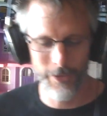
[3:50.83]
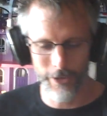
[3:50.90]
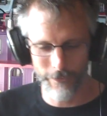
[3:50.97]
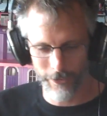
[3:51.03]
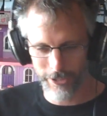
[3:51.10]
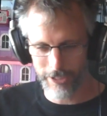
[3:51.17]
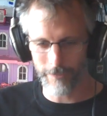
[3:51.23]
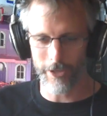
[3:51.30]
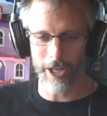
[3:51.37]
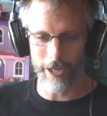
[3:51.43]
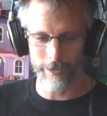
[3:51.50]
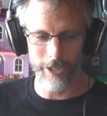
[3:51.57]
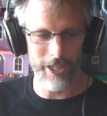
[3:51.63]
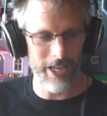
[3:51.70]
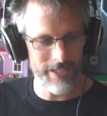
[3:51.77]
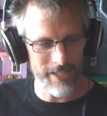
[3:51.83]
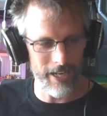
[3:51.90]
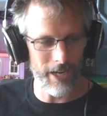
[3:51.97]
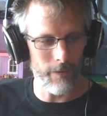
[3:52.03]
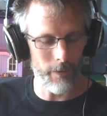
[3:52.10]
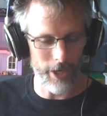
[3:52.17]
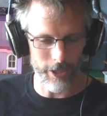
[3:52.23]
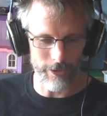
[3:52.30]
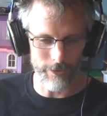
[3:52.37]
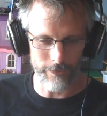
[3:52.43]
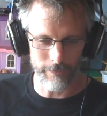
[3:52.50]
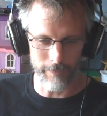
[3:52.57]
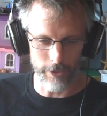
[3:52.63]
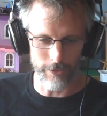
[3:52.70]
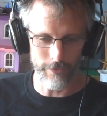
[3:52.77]
Well, first of all, I realize now why
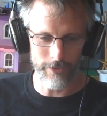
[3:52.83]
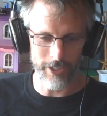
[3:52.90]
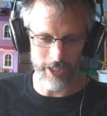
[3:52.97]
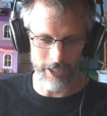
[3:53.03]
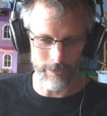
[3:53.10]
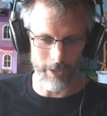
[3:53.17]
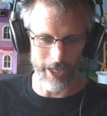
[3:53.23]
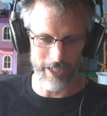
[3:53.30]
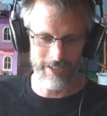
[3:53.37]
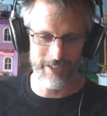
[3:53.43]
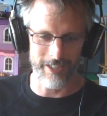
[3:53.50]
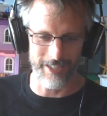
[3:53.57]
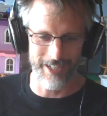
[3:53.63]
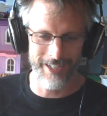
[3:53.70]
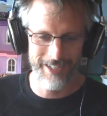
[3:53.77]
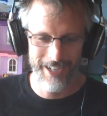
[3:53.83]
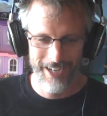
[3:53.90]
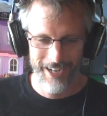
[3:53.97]
you've moved to Key West and